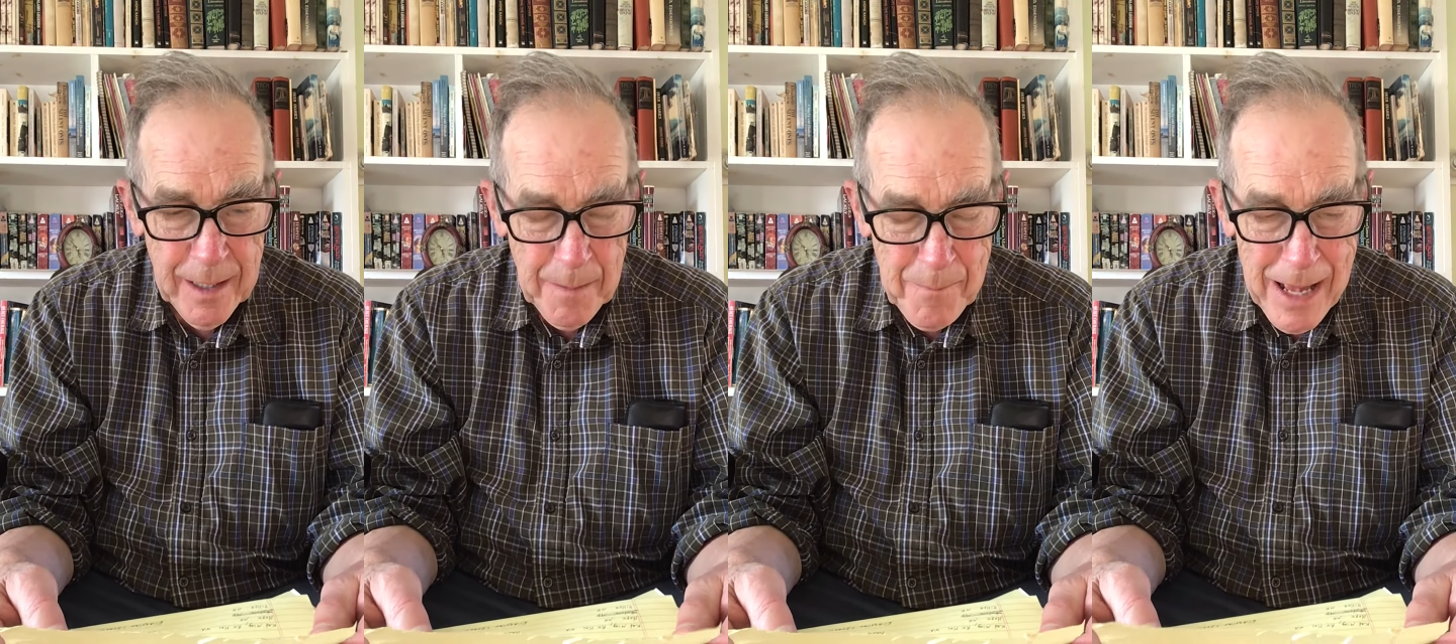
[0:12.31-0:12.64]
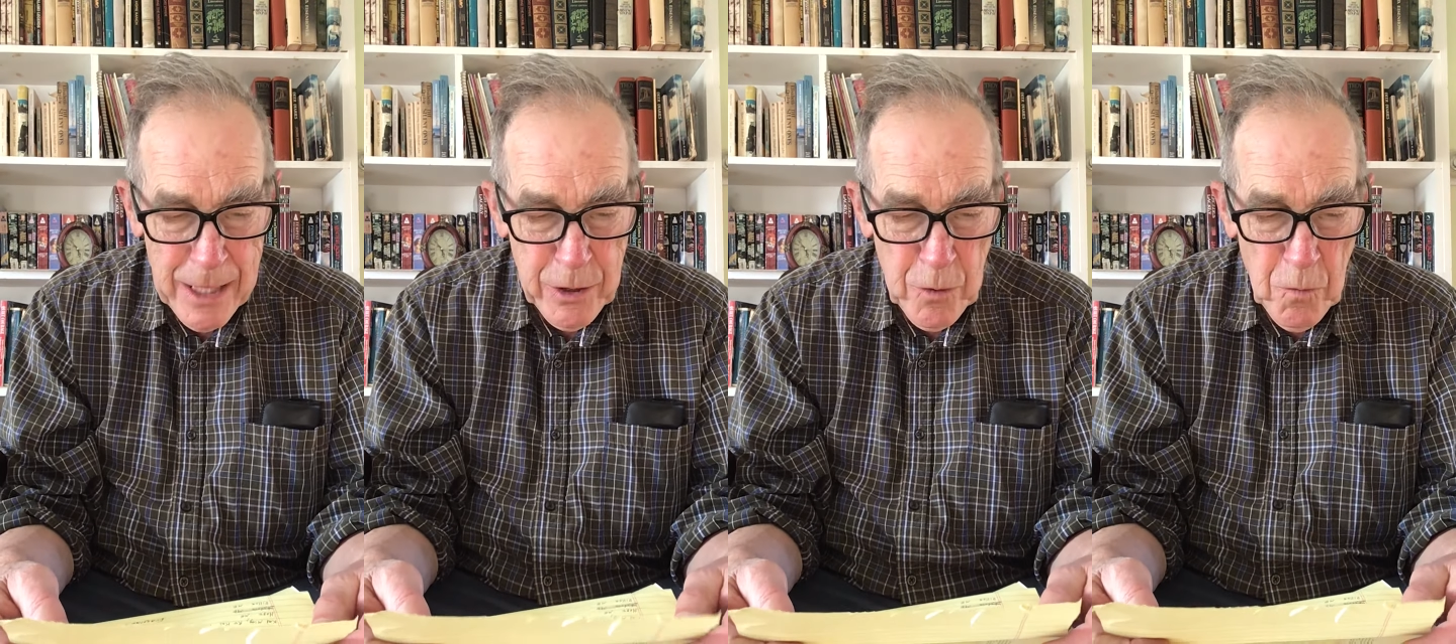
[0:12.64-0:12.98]

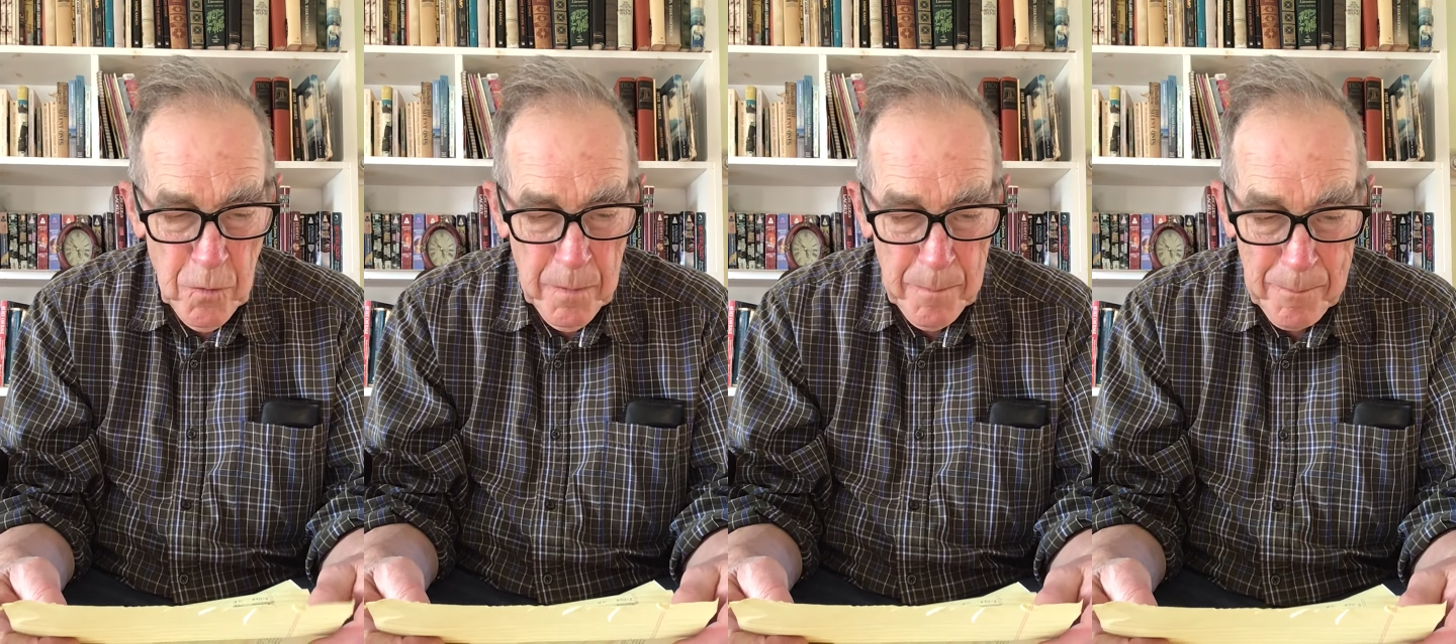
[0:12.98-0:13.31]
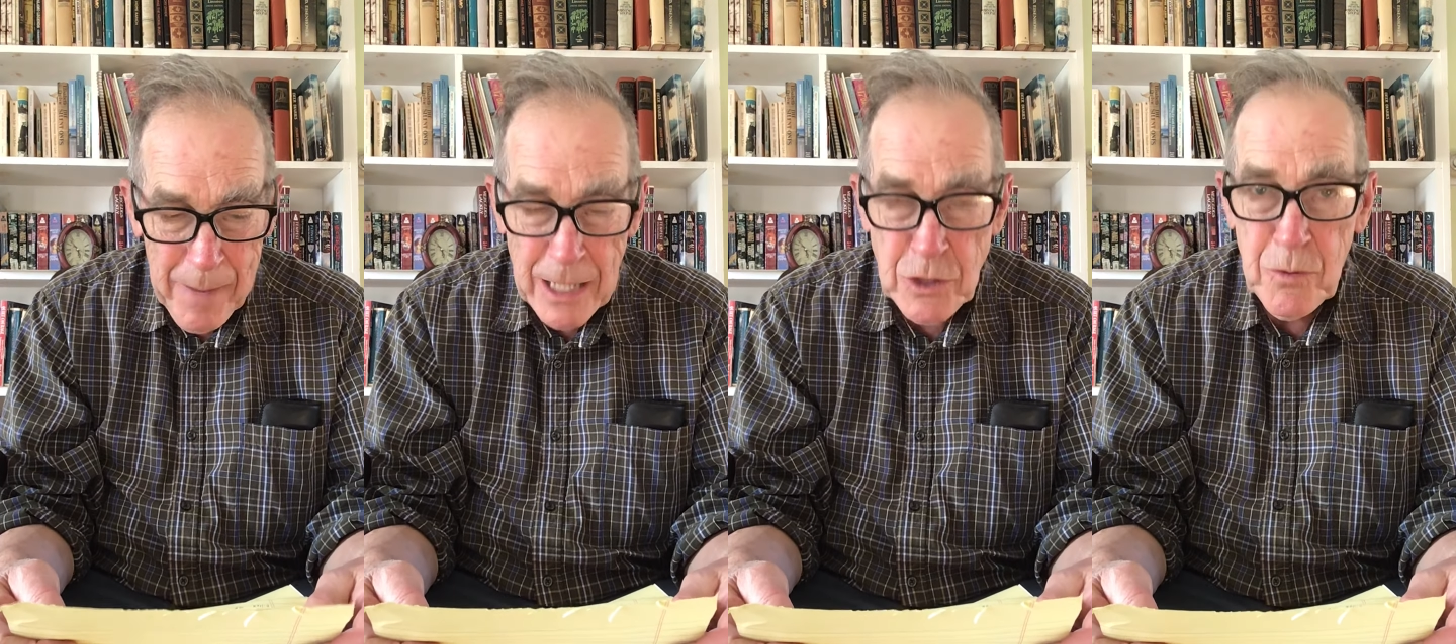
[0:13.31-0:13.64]
Matthew,
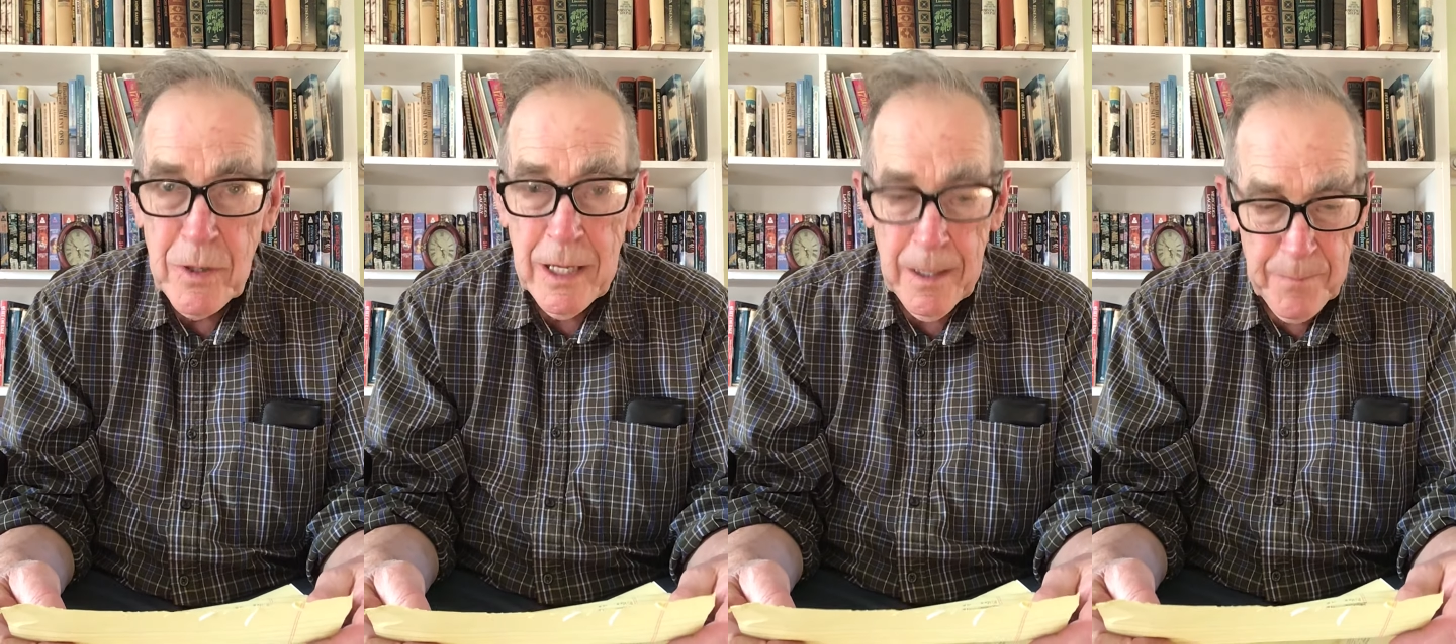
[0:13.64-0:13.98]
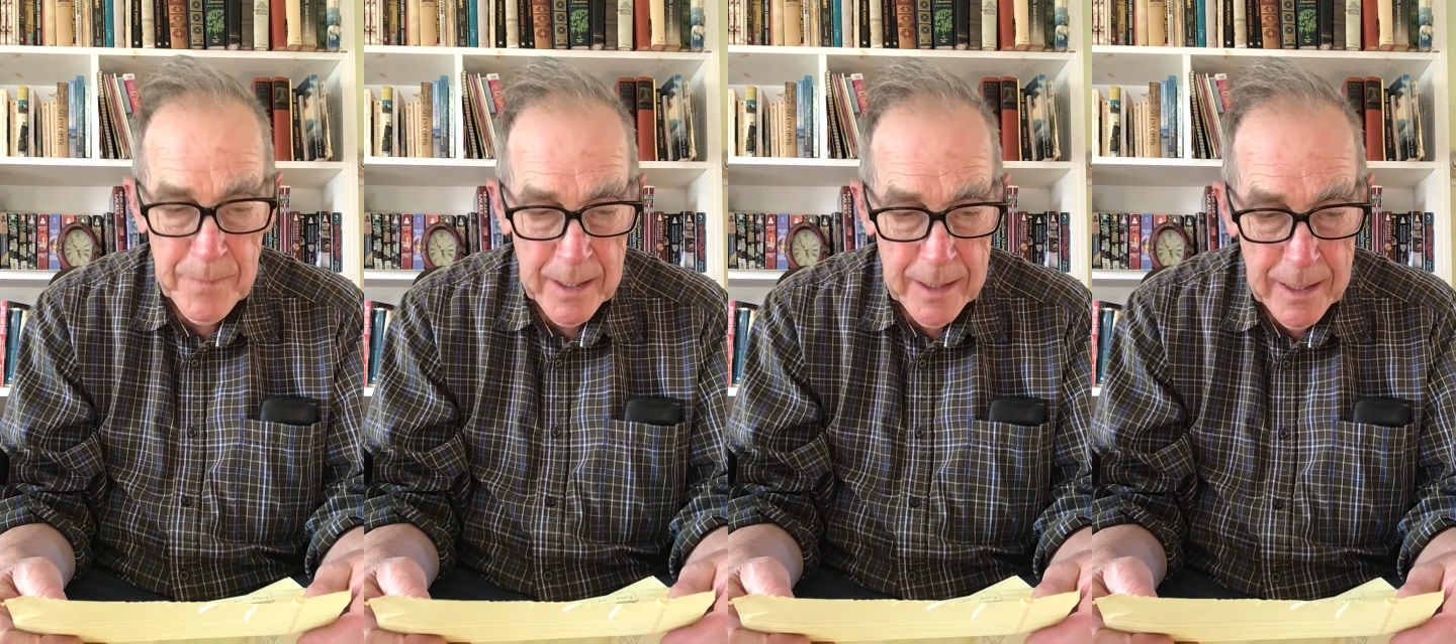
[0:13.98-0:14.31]
Marjorie,
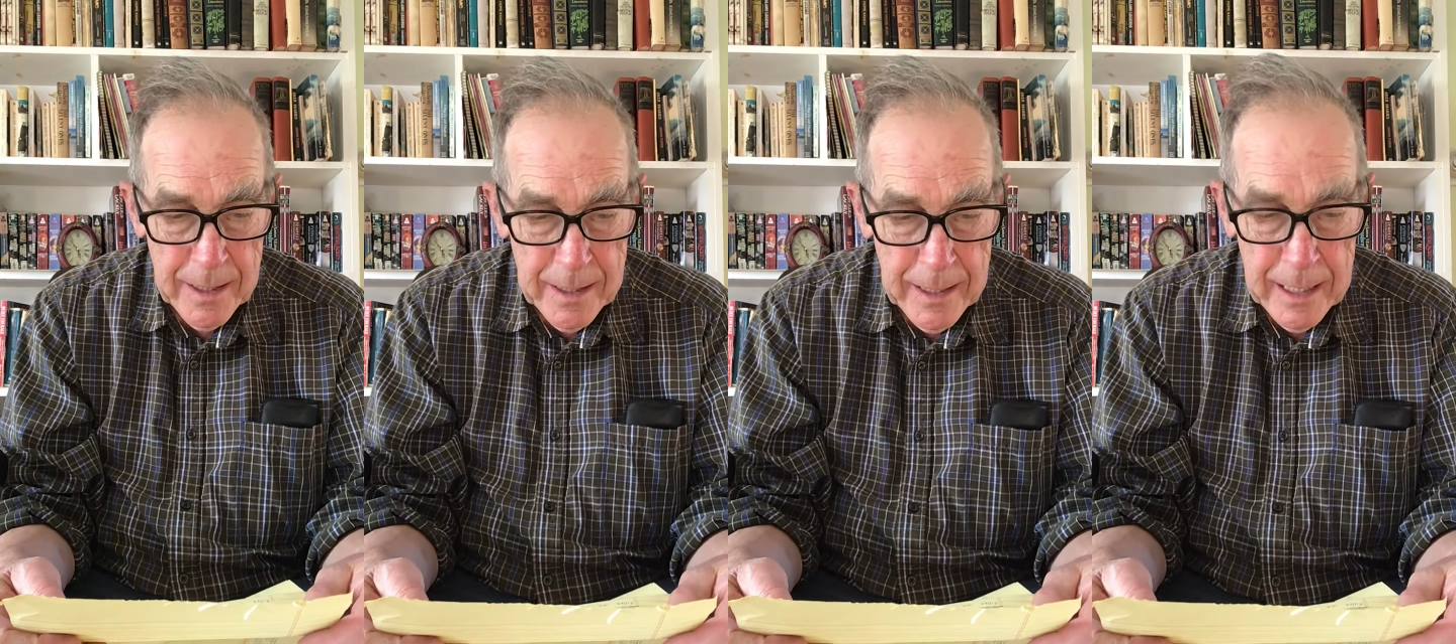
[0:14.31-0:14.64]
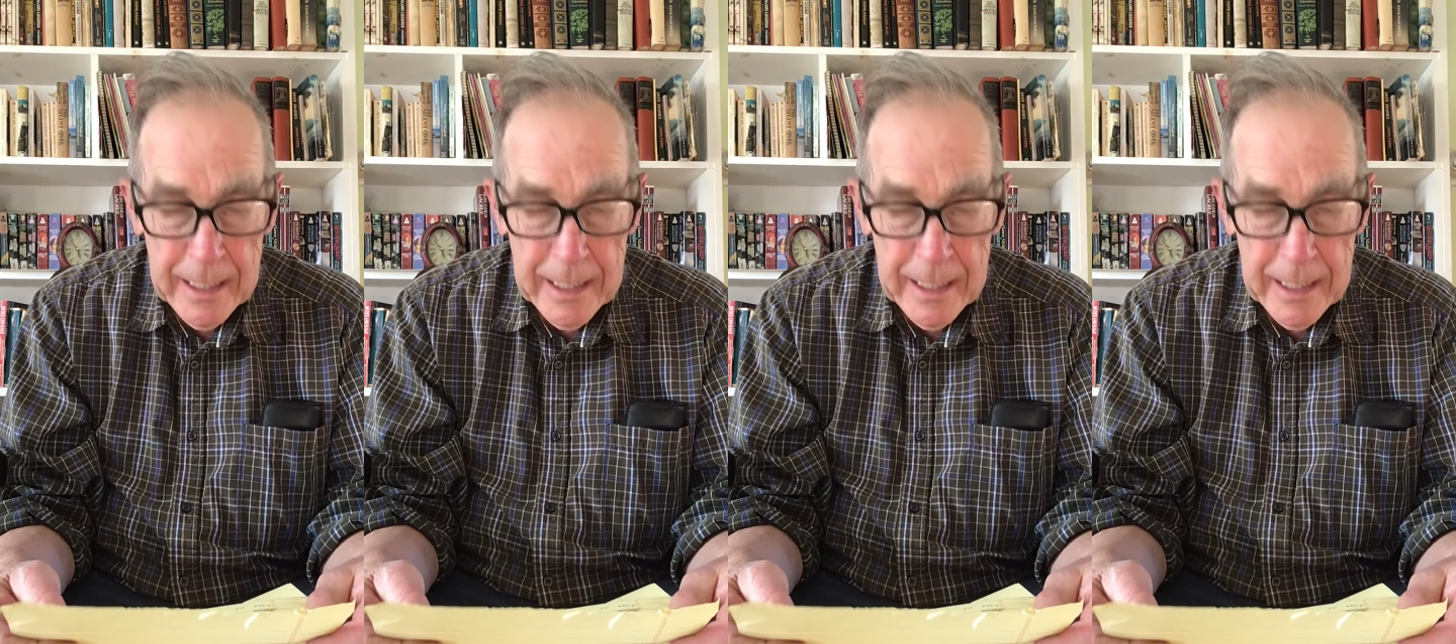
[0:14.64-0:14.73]
and